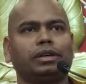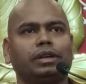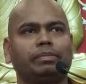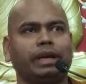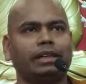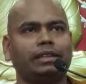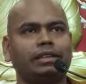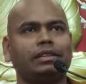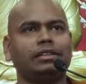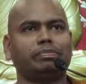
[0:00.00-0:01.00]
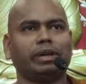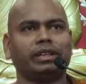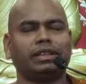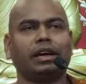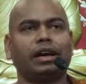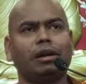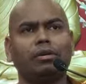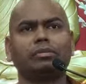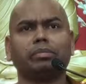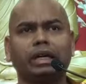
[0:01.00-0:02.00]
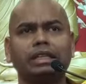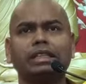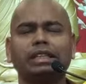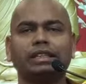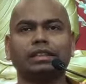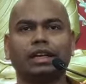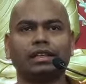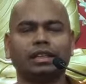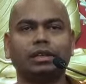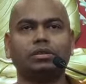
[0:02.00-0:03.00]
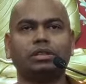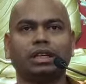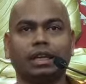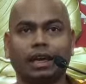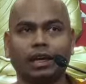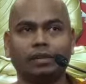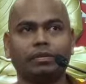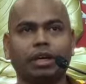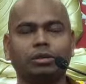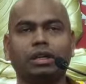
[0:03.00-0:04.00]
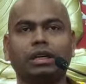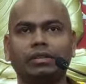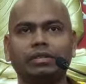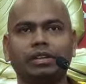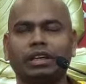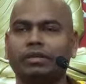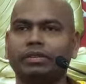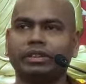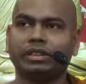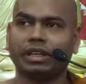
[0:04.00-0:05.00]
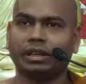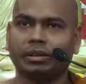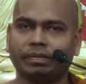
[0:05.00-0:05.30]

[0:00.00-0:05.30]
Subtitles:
practice this metta, our mundane and day-to-day life where we are living every day,